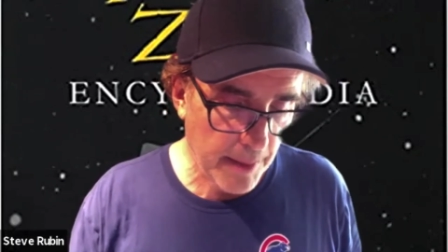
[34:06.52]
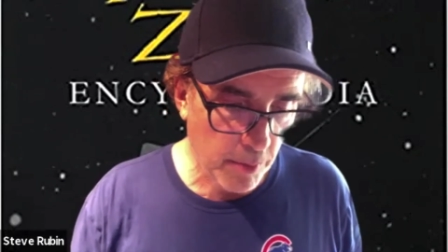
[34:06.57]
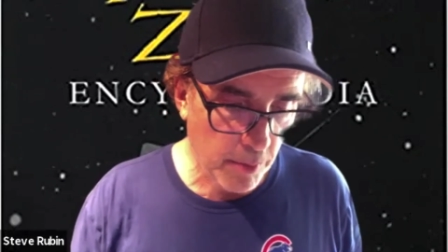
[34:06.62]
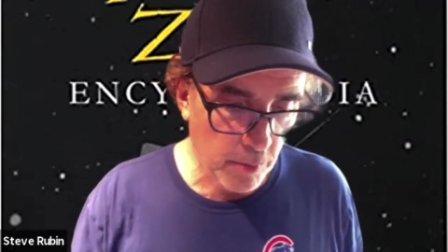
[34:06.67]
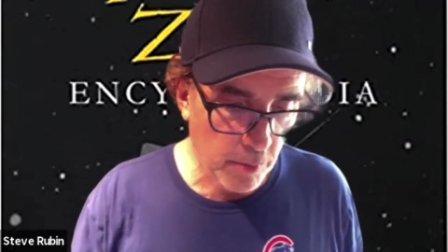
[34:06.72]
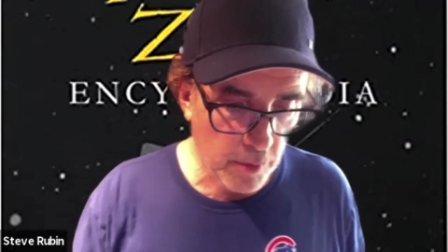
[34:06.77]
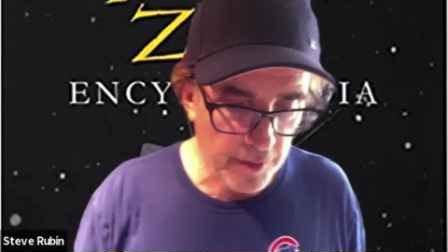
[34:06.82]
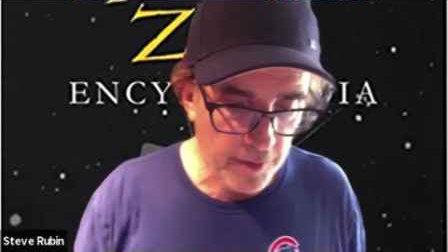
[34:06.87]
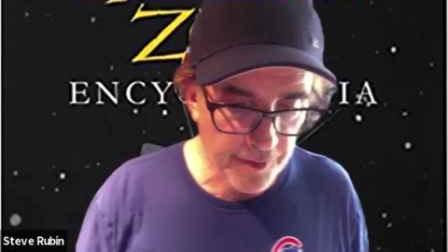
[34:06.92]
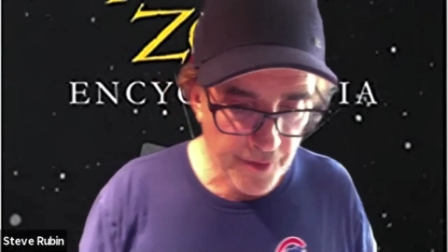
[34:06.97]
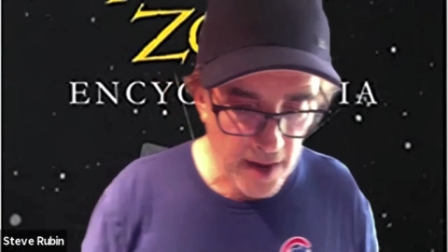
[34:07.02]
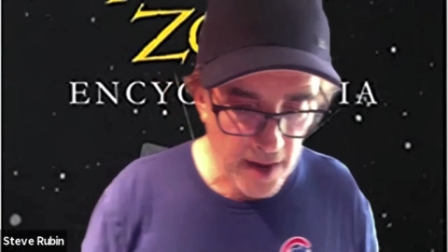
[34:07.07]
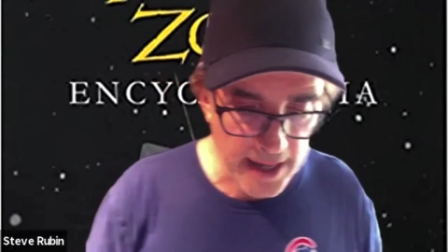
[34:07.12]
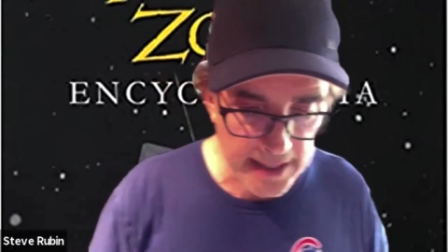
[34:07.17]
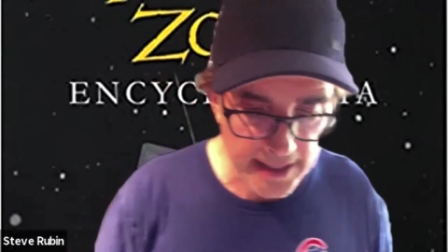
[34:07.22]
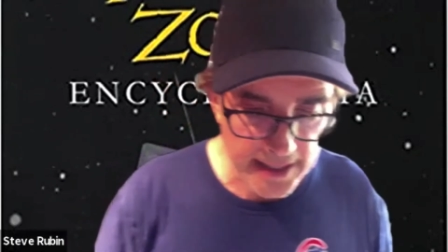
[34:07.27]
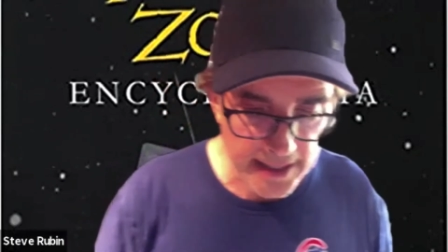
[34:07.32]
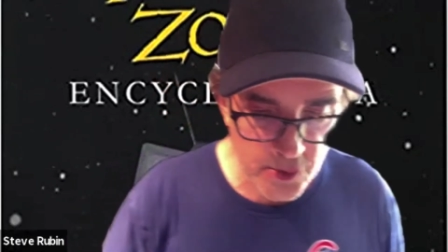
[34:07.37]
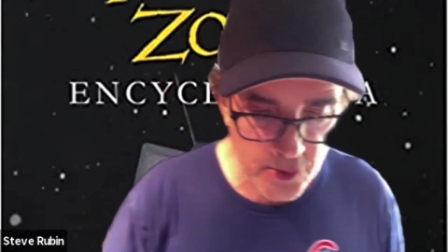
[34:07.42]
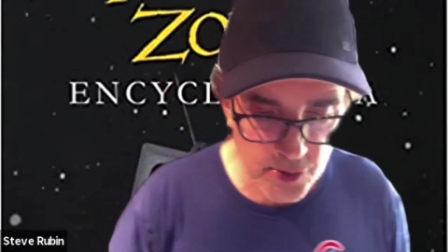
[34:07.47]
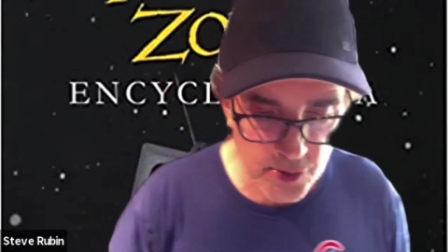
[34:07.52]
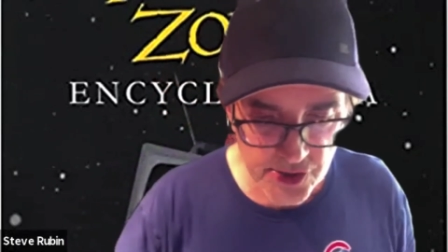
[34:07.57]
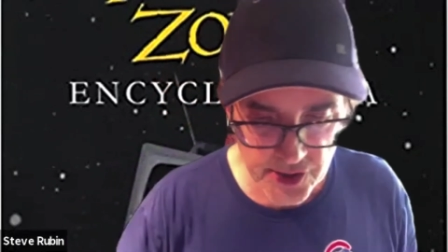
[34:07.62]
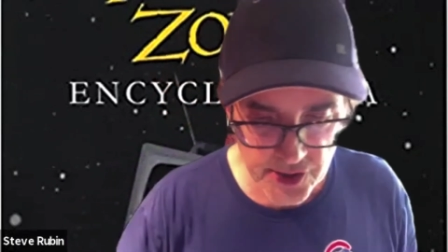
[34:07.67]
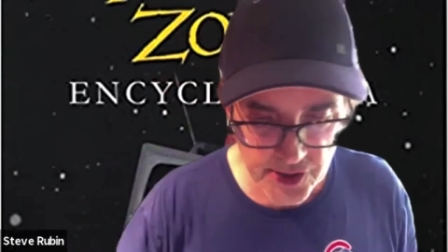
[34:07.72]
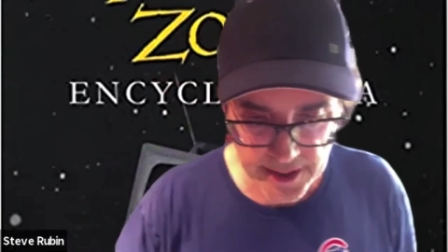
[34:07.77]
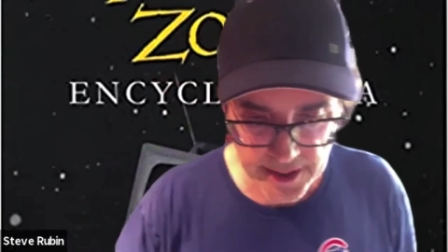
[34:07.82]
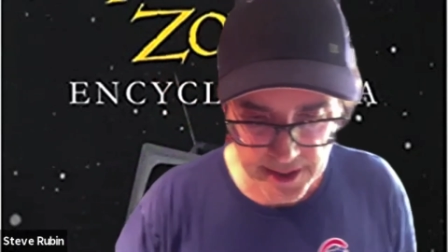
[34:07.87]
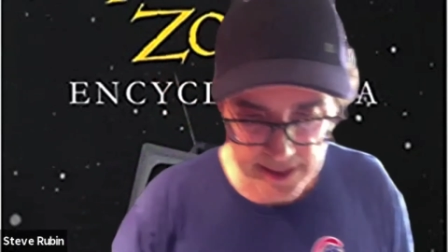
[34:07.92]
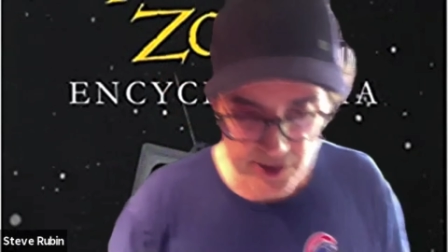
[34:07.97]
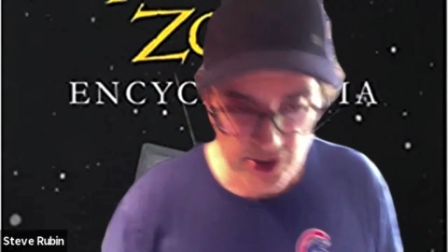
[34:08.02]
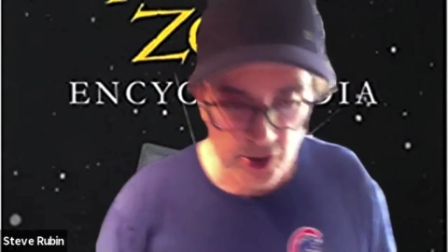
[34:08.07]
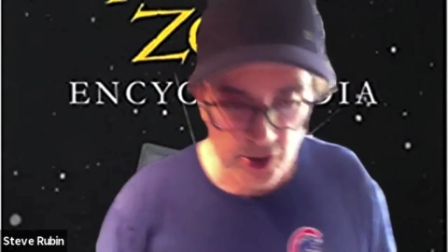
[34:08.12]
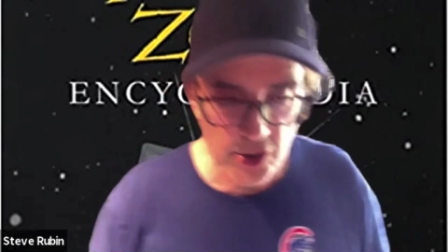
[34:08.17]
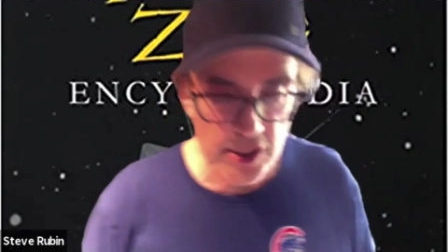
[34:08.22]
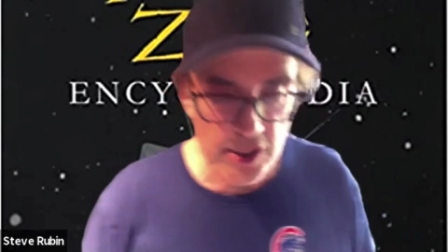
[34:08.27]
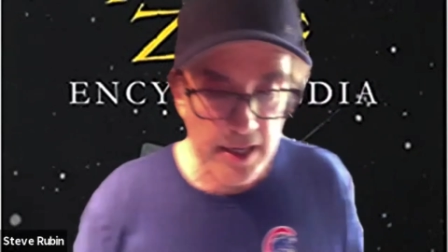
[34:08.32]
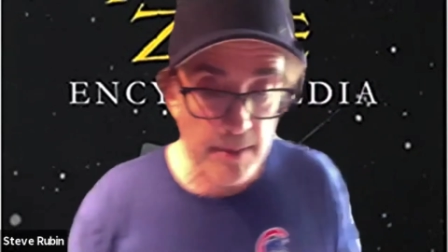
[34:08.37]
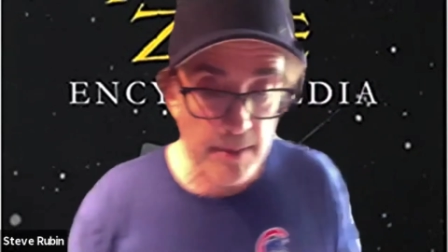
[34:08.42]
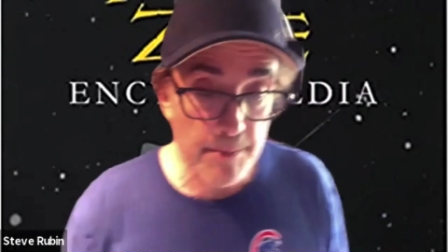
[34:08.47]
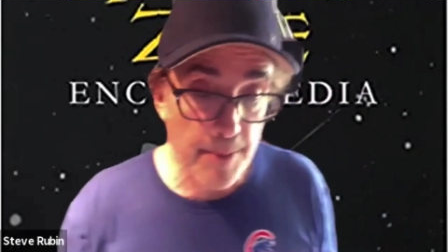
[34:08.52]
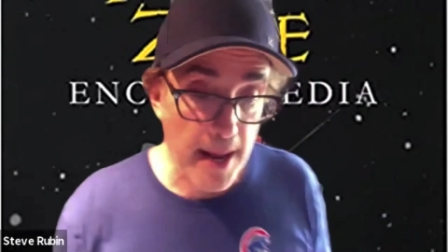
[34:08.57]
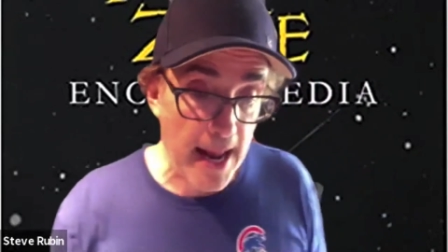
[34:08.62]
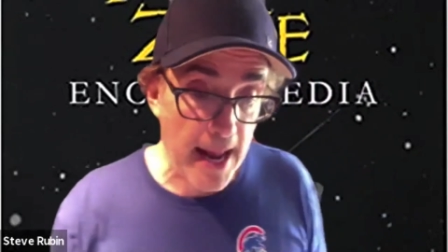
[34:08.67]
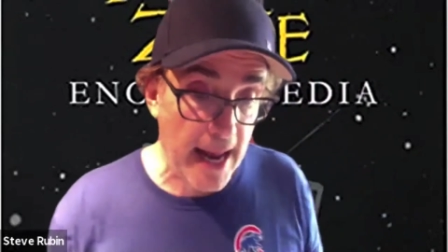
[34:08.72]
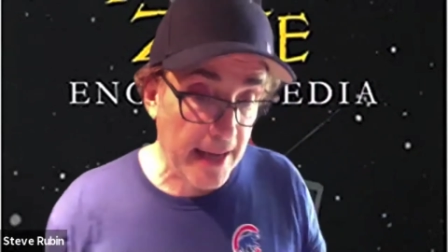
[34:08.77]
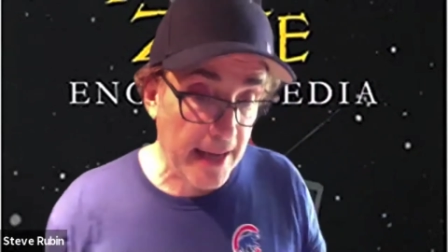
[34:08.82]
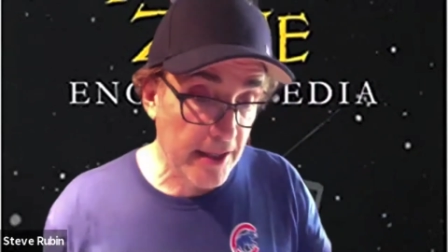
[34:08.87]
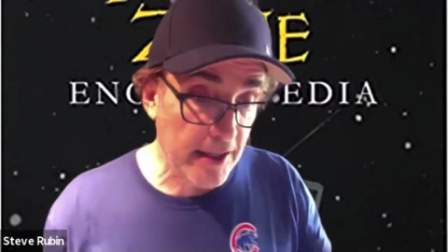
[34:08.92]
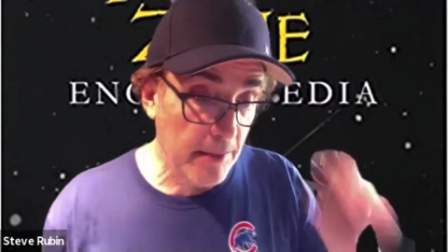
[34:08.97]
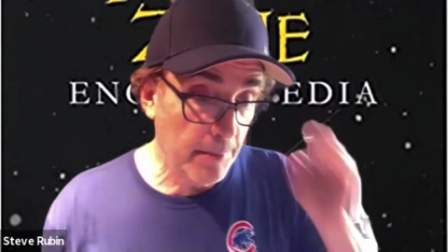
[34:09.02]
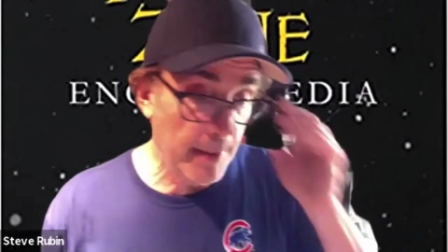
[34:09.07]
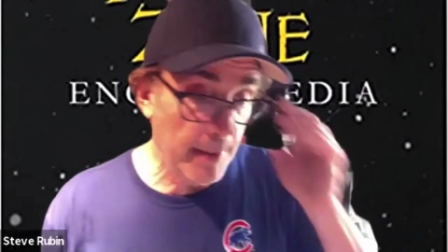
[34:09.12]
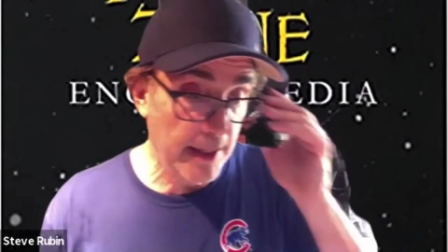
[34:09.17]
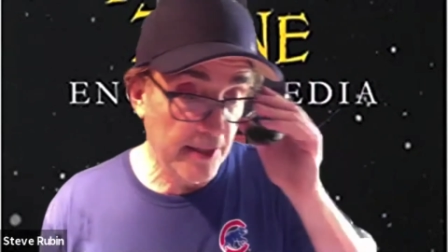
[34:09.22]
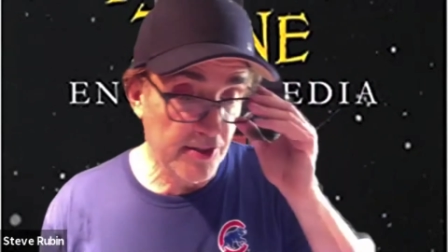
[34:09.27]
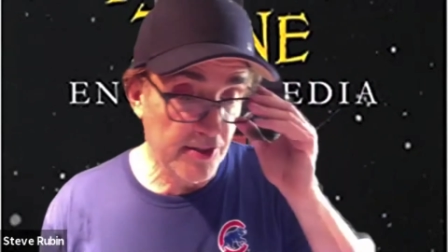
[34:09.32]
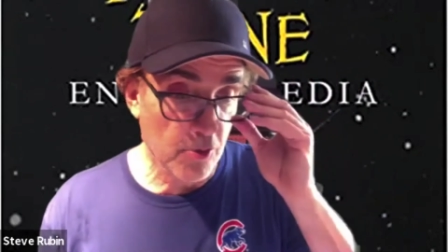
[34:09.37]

would find interesting. It's a good companion piece